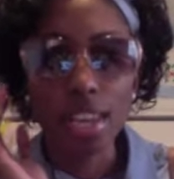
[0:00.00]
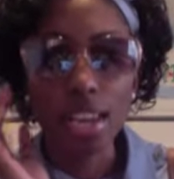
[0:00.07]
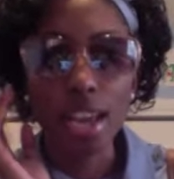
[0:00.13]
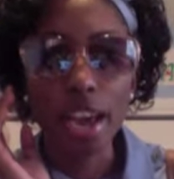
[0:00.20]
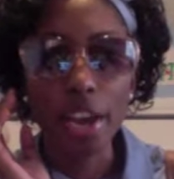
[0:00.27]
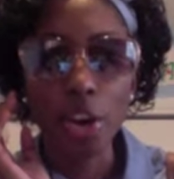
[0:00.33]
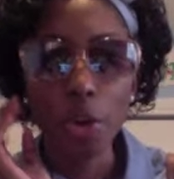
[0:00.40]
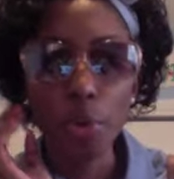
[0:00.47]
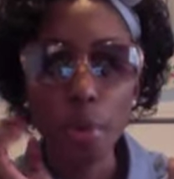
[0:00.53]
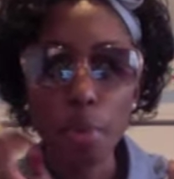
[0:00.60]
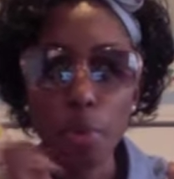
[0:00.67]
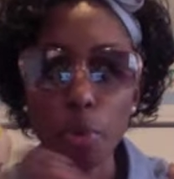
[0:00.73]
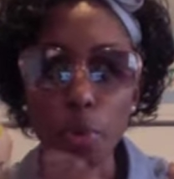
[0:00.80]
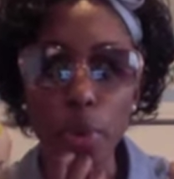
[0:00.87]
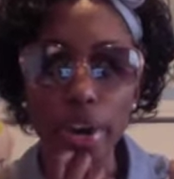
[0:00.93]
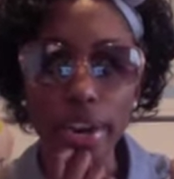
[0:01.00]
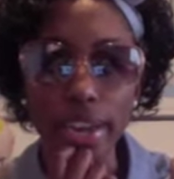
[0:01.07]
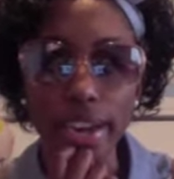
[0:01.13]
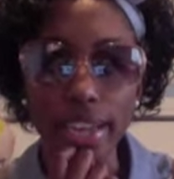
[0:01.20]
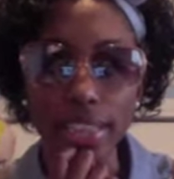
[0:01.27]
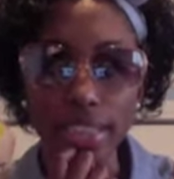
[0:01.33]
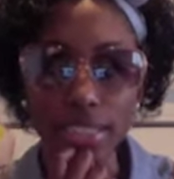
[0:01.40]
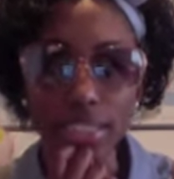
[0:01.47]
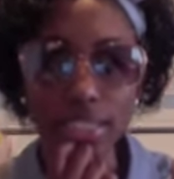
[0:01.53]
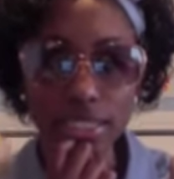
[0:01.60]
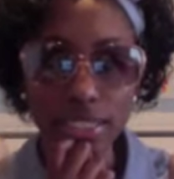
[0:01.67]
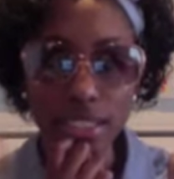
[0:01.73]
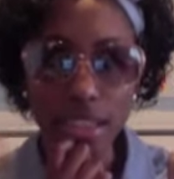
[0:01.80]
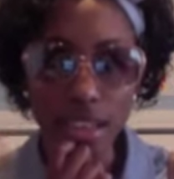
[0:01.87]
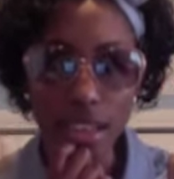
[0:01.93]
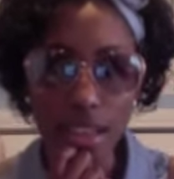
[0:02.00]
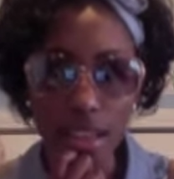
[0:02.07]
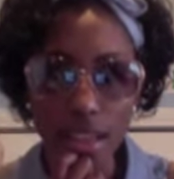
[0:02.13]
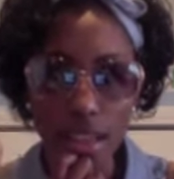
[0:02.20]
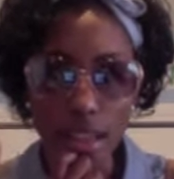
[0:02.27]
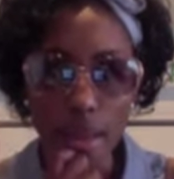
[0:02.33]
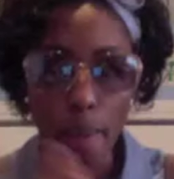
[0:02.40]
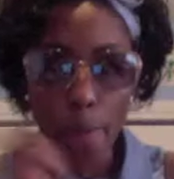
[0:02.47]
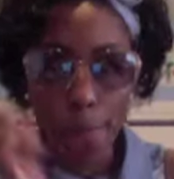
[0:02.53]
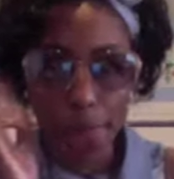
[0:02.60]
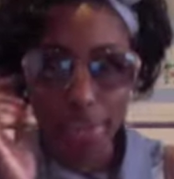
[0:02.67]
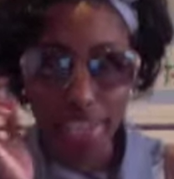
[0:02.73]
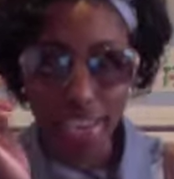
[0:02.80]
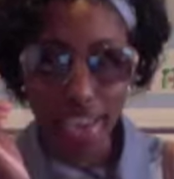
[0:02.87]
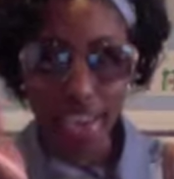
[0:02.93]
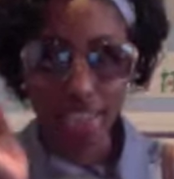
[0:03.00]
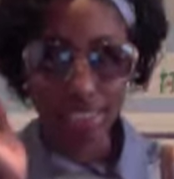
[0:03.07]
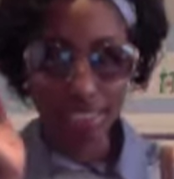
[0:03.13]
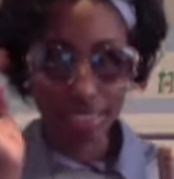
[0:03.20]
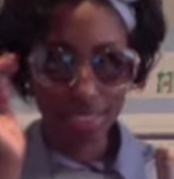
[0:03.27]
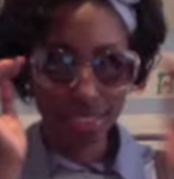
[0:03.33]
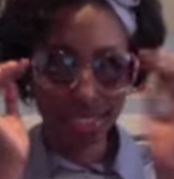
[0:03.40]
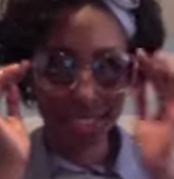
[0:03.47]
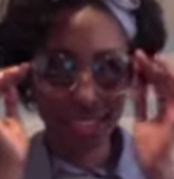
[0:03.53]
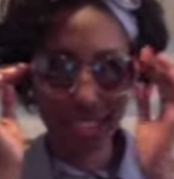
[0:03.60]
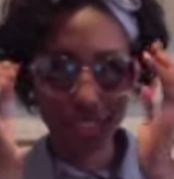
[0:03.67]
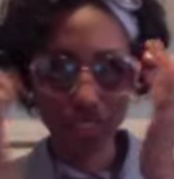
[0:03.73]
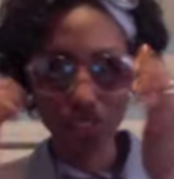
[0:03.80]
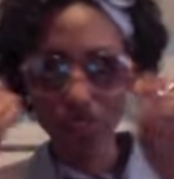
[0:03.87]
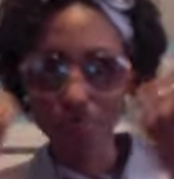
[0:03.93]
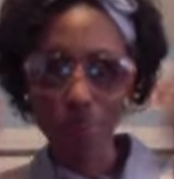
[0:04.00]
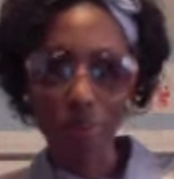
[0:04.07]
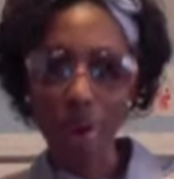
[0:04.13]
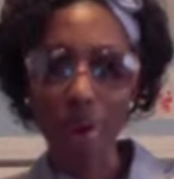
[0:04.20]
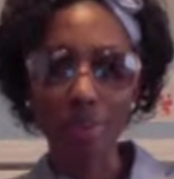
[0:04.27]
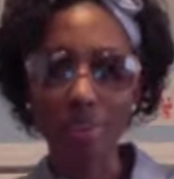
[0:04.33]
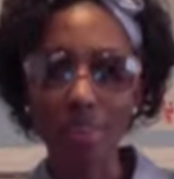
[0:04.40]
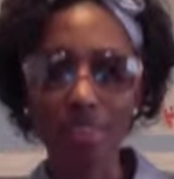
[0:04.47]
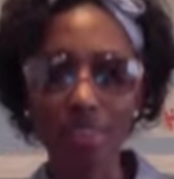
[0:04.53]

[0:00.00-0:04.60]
I don't remember where I got these, but yeah, these just round